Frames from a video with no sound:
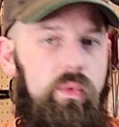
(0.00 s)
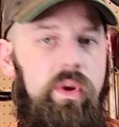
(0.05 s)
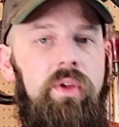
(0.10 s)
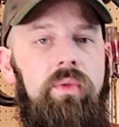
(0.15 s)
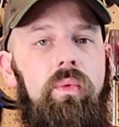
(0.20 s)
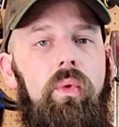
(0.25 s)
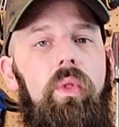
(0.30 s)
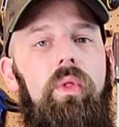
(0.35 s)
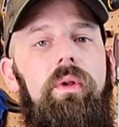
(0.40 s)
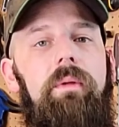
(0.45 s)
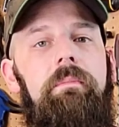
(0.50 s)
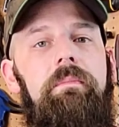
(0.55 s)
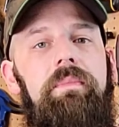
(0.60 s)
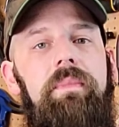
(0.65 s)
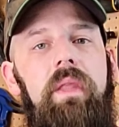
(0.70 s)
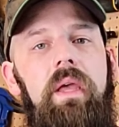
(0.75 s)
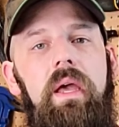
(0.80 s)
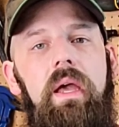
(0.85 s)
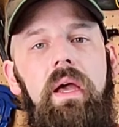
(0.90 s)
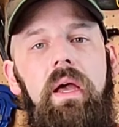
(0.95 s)
Ring Roller.
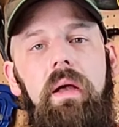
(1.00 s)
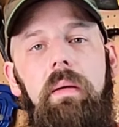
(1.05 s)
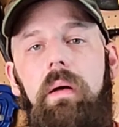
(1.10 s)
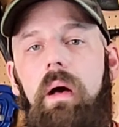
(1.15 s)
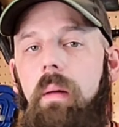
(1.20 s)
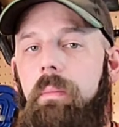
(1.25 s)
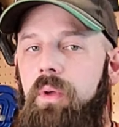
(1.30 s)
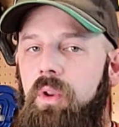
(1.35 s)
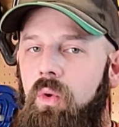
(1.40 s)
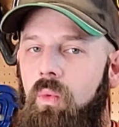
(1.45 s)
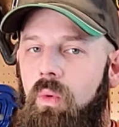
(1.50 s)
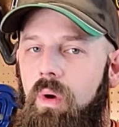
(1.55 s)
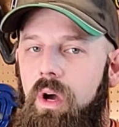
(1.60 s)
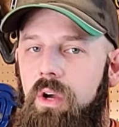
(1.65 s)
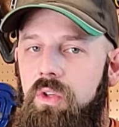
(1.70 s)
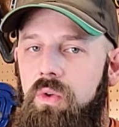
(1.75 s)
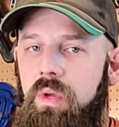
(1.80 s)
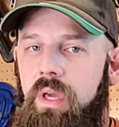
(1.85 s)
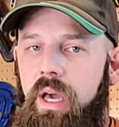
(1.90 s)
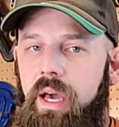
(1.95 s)
I'm going to
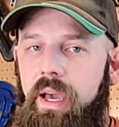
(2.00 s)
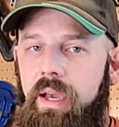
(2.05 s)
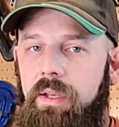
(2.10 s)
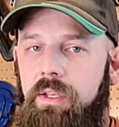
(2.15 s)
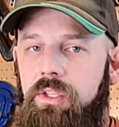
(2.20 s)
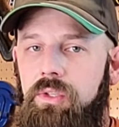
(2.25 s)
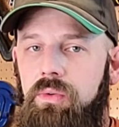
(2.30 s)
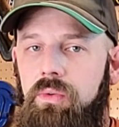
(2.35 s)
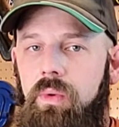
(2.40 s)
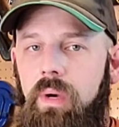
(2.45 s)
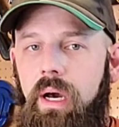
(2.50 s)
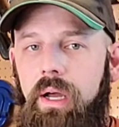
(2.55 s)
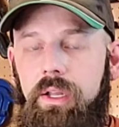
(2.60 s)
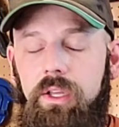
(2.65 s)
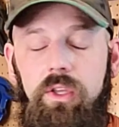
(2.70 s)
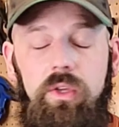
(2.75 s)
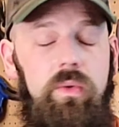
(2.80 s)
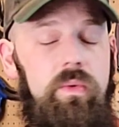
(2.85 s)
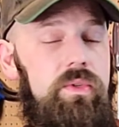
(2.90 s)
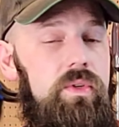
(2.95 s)
walk you guys through how to
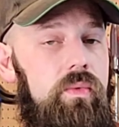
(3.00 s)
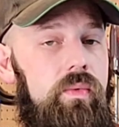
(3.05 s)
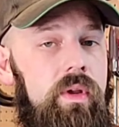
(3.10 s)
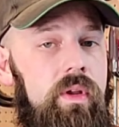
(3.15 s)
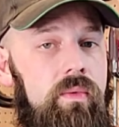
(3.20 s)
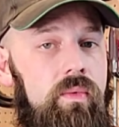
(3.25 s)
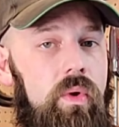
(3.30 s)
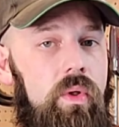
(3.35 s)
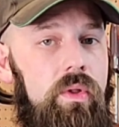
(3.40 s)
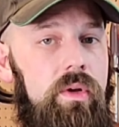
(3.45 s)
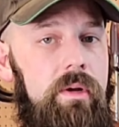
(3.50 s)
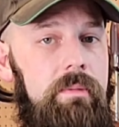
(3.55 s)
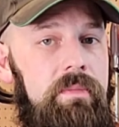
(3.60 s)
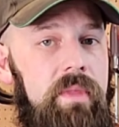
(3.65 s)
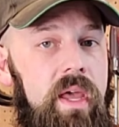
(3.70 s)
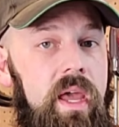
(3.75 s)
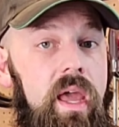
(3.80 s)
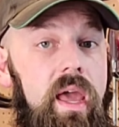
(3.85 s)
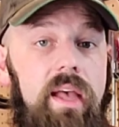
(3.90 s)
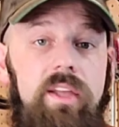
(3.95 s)
use a ring roller,
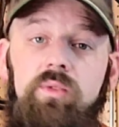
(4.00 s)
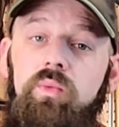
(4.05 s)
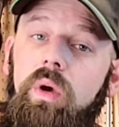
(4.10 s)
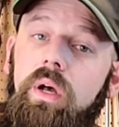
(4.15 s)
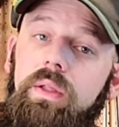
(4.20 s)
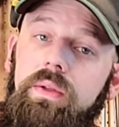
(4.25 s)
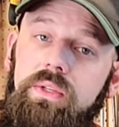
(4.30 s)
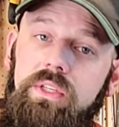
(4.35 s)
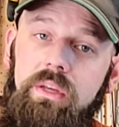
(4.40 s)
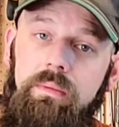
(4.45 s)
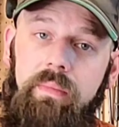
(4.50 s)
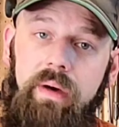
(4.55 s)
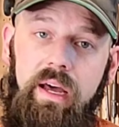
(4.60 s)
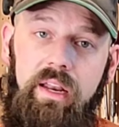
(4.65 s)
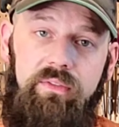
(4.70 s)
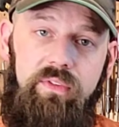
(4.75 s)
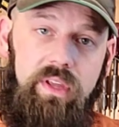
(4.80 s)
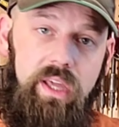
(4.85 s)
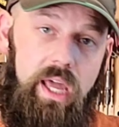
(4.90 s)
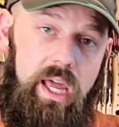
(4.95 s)
as well as some
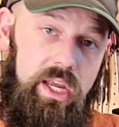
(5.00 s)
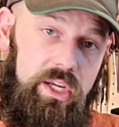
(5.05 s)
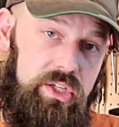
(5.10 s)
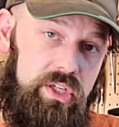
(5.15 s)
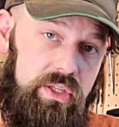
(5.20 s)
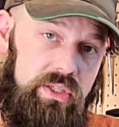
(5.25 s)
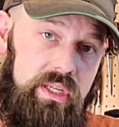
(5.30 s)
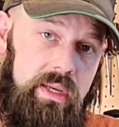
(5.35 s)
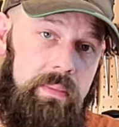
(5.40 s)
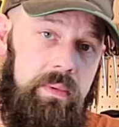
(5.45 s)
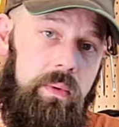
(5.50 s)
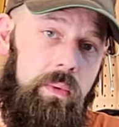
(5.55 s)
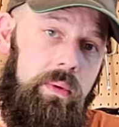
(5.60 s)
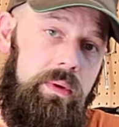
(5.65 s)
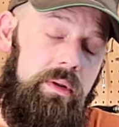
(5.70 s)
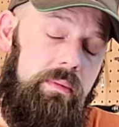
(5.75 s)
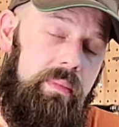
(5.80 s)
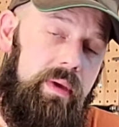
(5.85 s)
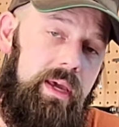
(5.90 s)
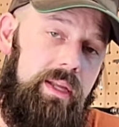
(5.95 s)
modifications I'm
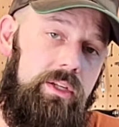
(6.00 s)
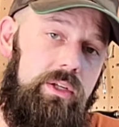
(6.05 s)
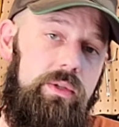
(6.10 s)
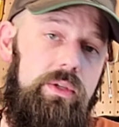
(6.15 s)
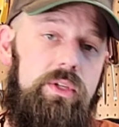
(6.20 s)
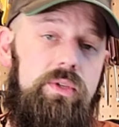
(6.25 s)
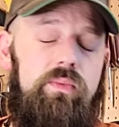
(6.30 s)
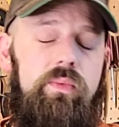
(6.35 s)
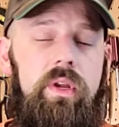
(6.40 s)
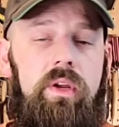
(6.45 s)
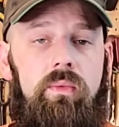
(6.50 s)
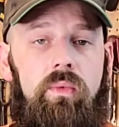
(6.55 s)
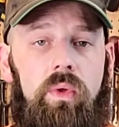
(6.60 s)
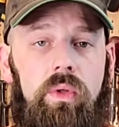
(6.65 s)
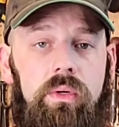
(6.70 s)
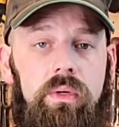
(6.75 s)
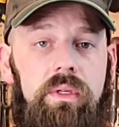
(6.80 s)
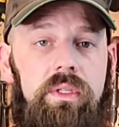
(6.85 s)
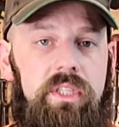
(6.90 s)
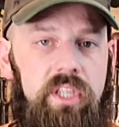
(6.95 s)
going to make to this ring
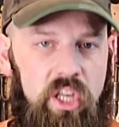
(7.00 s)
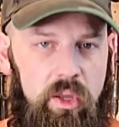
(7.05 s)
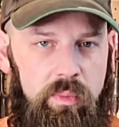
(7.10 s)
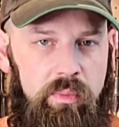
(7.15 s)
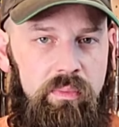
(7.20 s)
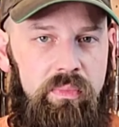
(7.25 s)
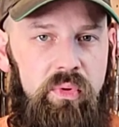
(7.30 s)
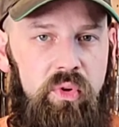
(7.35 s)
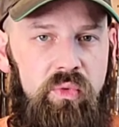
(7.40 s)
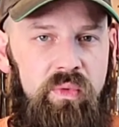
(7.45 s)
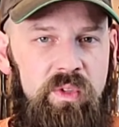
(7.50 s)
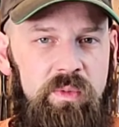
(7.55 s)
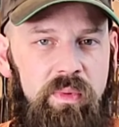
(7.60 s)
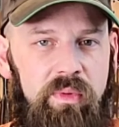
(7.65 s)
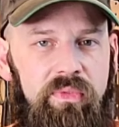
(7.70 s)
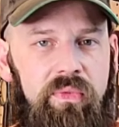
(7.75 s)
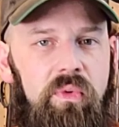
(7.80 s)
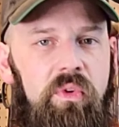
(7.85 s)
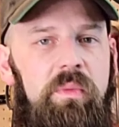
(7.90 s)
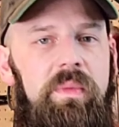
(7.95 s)
roller to help improve its
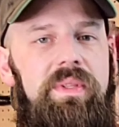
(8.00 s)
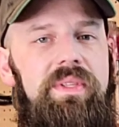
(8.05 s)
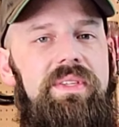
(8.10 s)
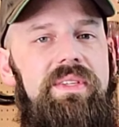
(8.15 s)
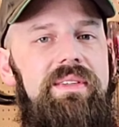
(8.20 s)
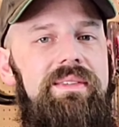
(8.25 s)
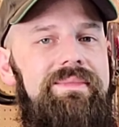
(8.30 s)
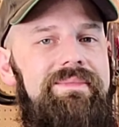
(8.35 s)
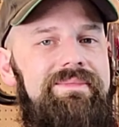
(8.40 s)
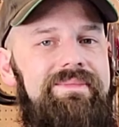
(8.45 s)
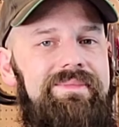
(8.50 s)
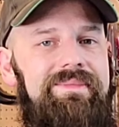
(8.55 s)
performance.